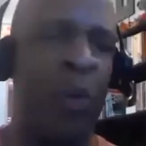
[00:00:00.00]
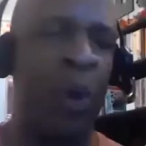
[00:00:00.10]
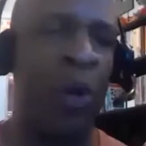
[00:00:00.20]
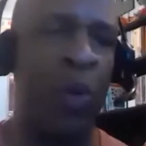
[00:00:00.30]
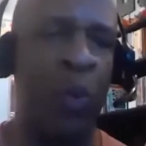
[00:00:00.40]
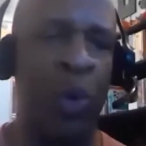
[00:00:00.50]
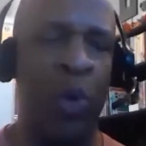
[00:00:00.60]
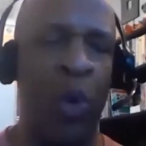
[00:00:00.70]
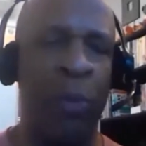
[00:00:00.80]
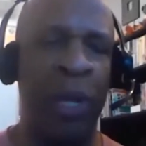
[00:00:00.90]
where
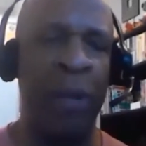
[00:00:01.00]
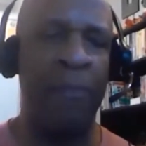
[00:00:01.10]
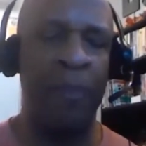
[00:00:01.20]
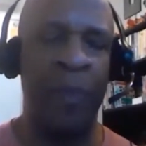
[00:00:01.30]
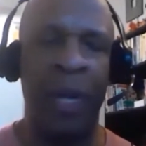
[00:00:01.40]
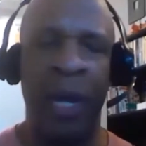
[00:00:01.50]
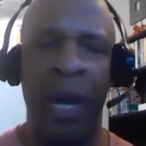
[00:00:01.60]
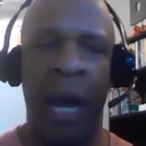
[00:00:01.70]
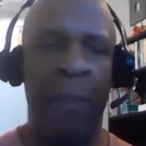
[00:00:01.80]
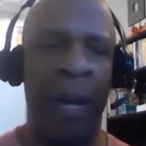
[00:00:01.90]
normally
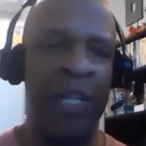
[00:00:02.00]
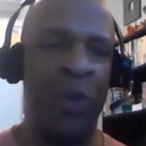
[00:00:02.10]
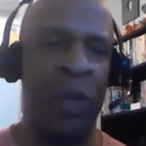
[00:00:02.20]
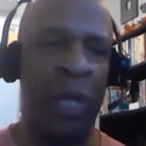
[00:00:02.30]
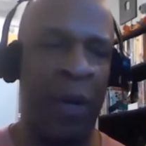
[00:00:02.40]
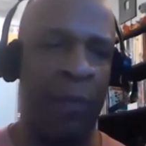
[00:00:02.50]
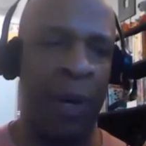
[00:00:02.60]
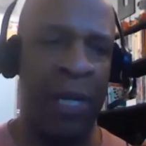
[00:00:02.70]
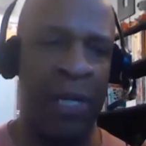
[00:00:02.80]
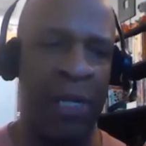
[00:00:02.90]
I might do a leg
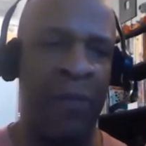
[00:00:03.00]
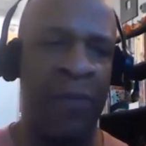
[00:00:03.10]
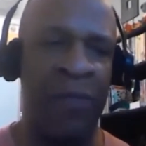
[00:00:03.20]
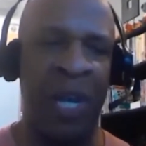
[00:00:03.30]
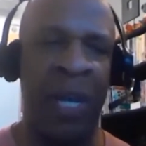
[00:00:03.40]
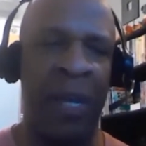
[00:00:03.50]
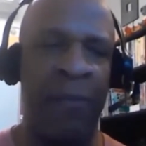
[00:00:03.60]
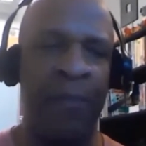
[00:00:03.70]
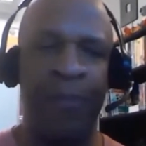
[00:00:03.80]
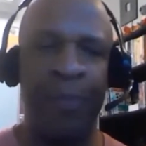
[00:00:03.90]
press of, say,
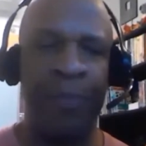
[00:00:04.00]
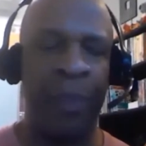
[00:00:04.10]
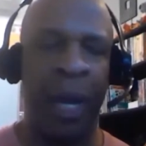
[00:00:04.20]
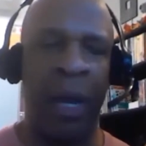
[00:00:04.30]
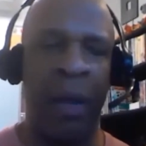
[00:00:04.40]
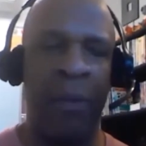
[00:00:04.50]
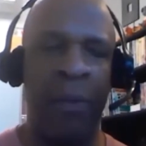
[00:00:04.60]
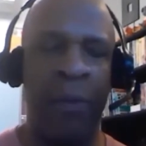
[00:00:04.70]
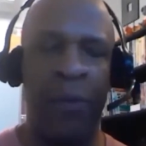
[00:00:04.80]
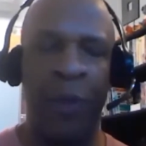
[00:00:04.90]

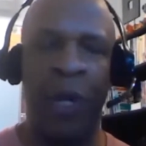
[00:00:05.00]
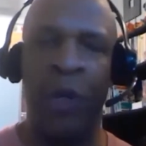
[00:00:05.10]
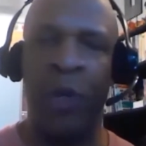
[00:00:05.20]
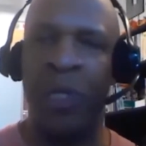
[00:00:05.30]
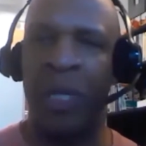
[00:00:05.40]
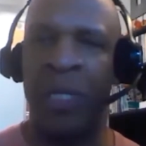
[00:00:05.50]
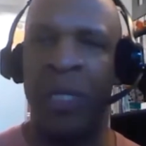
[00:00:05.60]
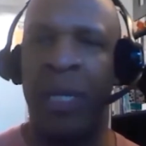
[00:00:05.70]
360